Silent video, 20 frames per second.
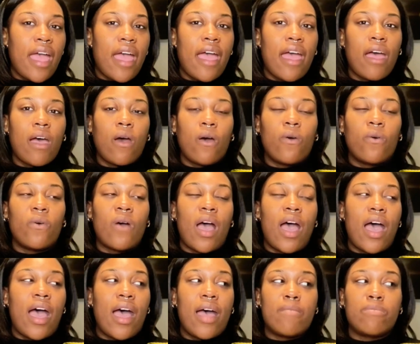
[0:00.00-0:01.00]
how
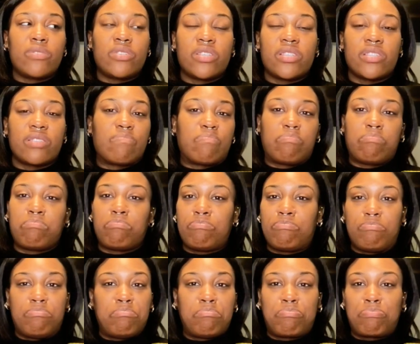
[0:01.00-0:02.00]
I'm just
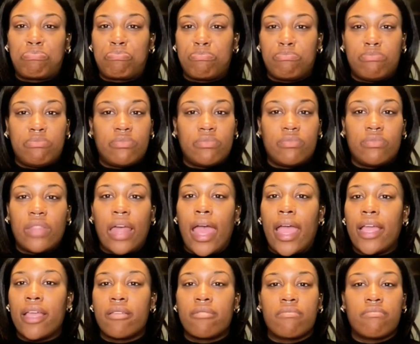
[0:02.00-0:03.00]

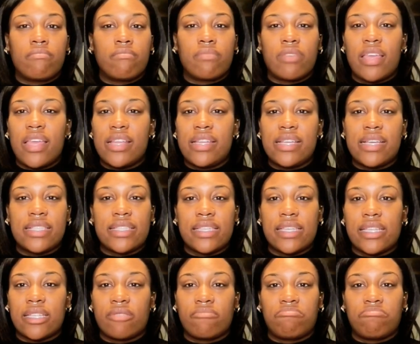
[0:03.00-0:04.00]
like, it doesn't,